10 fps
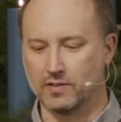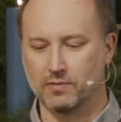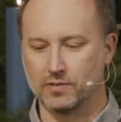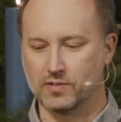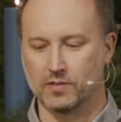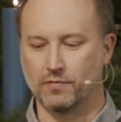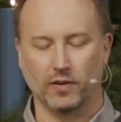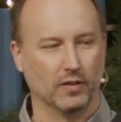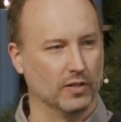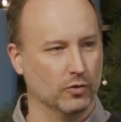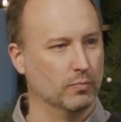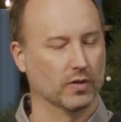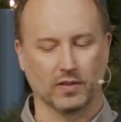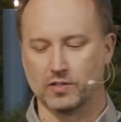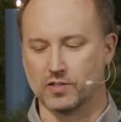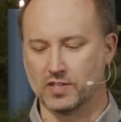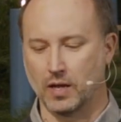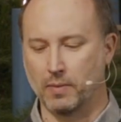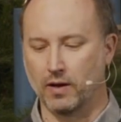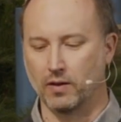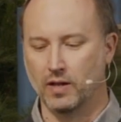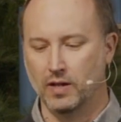This is a fairly new book that just came out,